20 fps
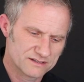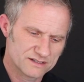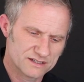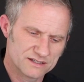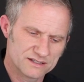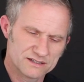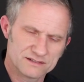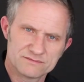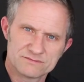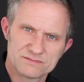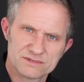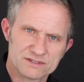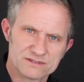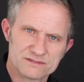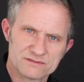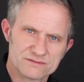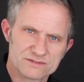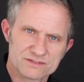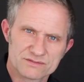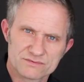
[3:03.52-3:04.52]
the,
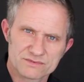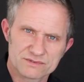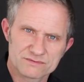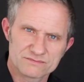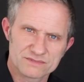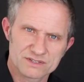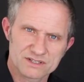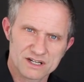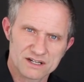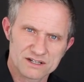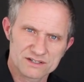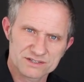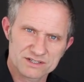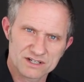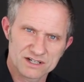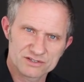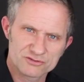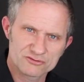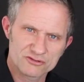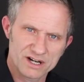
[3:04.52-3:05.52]
the cast
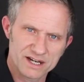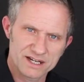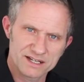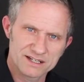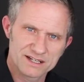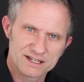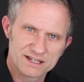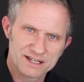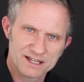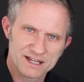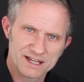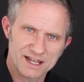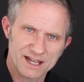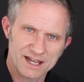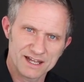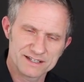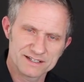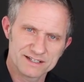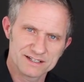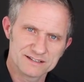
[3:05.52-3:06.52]
iron drain
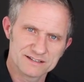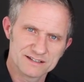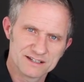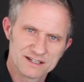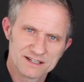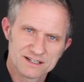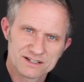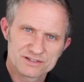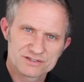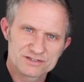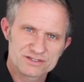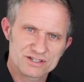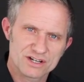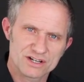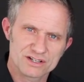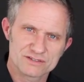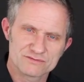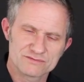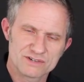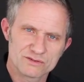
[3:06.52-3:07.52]
and then
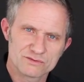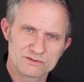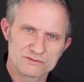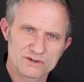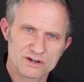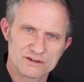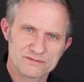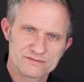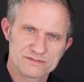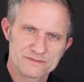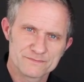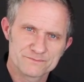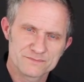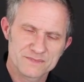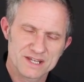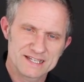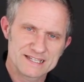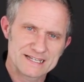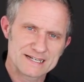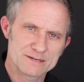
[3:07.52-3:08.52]
start the roller off
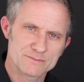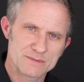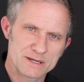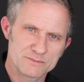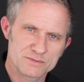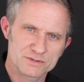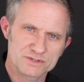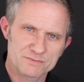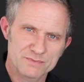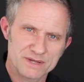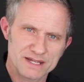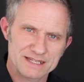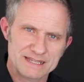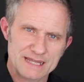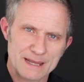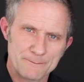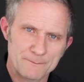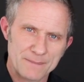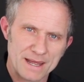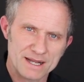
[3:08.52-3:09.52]
and then I'm able to pick
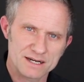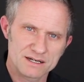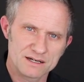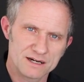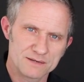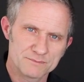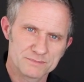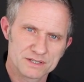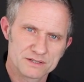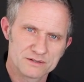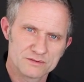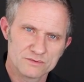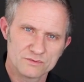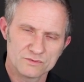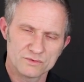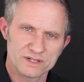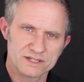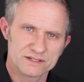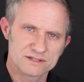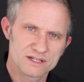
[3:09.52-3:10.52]
that pattern up
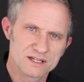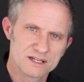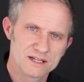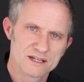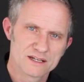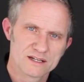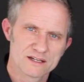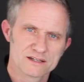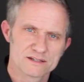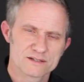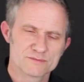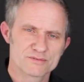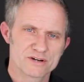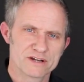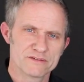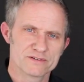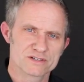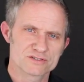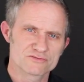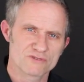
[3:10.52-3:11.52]
with the
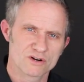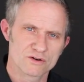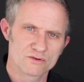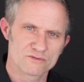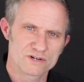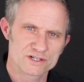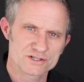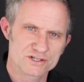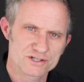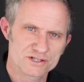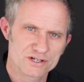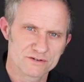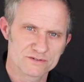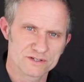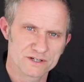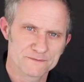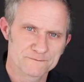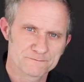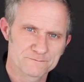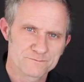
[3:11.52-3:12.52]
previous roller I just
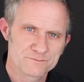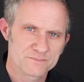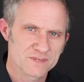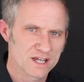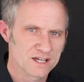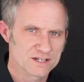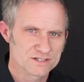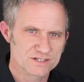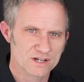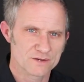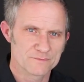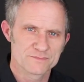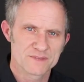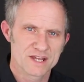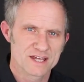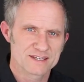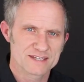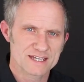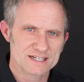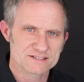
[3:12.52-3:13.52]
showed you. So
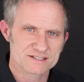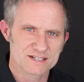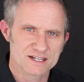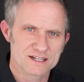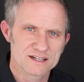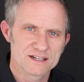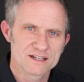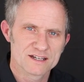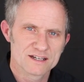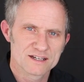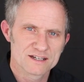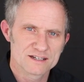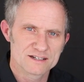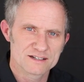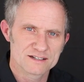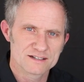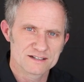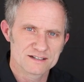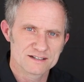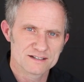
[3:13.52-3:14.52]
that's it.
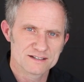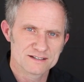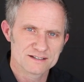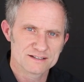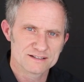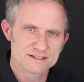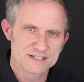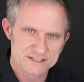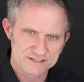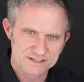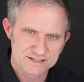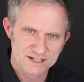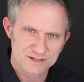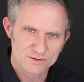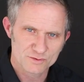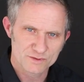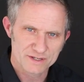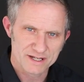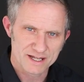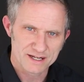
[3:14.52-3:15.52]
Let's see
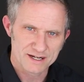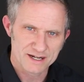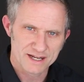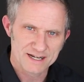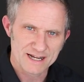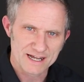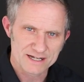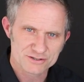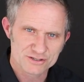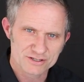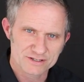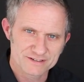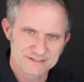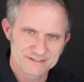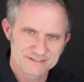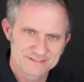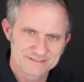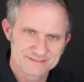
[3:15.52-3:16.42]
it all in action.